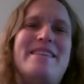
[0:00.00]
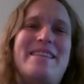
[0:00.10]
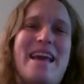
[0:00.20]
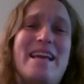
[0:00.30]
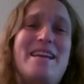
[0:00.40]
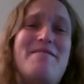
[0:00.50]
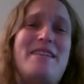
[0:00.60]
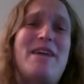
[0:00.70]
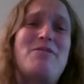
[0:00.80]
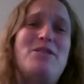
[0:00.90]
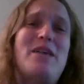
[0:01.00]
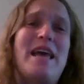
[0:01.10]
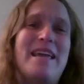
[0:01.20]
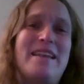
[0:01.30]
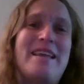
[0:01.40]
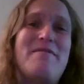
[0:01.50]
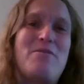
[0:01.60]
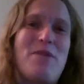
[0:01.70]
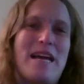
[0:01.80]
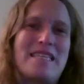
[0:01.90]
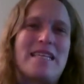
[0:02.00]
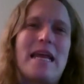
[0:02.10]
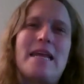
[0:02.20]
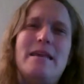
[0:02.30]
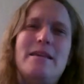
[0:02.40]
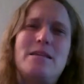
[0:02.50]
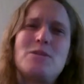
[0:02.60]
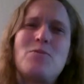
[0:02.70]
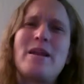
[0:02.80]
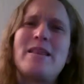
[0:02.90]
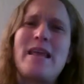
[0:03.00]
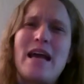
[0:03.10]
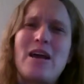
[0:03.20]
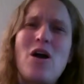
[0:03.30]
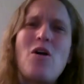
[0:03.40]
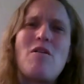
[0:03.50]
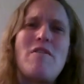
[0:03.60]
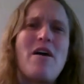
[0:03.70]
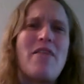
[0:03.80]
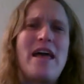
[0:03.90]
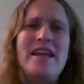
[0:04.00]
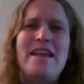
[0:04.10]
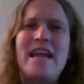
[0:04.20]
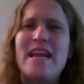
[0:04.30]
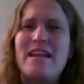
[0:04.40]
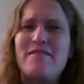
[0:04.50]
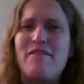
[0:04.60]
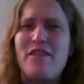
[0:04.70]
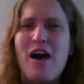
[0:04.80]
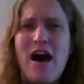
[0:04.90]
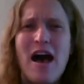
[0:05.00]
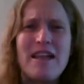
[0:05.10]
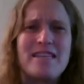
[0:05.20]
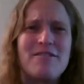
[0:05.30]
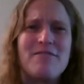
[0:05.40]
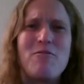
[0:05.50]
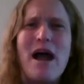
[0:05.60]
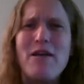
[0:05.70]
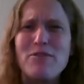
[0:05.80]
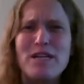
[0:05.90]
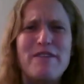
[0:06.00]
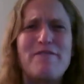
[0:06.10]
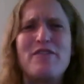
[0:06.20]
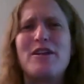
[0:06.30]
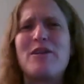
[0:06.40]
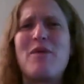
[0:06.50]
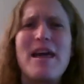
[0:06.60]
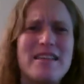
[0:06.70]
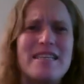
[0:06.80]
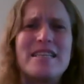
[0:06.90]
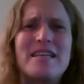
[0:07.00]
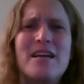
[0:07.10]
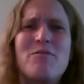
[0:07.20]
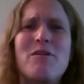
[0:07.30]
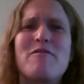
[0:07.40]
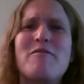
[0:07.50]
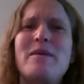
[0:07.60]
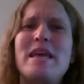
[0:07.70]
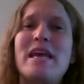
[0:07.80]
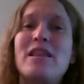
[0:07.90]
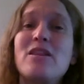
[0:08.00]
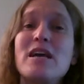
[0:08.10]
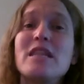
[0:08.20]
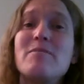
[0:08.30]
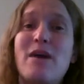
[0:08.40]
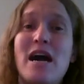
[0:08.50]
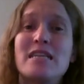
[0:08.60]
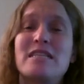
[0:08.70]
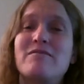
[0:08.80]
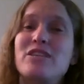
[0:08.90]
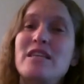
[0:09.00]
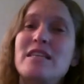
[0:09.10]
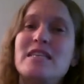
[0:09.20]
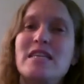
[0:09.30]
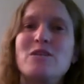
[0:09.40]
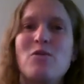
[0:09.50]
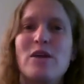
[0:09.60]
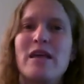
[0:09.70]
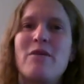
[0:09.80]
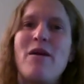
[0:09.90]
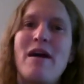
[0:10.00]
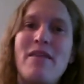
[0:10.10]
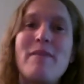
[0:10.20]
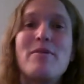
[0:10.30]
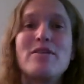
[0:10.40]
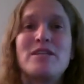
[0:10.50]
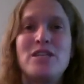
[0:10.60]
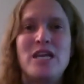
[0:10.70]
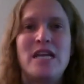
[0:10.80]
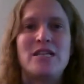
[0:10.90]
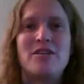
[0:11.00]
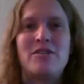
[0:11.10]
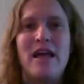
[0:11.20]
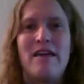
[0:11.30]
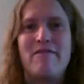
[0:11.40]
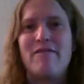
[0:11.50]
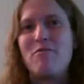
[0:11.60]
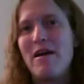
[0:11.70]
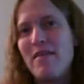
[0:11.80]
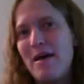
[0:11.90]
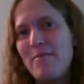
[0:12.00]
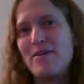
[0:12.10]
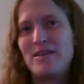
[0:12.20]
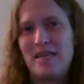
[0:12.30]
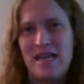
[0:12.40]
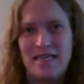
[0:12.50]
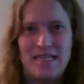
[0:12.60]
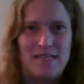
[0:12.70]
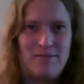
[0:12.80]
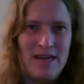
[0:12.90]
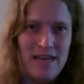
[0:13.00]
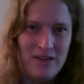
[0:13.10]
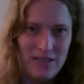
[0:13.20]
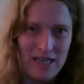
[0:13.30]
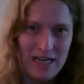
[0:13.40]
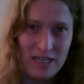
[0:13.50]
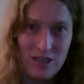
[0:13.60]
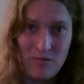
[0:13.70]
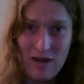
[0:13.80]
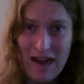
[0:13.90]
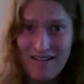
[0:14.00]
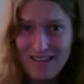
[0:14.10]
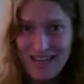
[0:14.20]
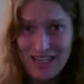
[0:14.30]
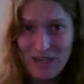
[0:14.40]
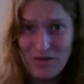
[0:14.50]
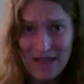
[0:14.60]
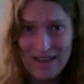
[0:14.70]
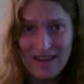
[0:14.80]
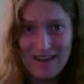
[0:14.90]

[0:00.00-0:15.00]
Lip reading: the idea of take what you like and leave the rest. Like, you just want to let go of all that negative thoughts or why we're different or why this isn't going to work for me, and look at the positive. Gee, this is working. Wow, that person changed their life. Wow, that person has this many years clean and sober. How did they do it?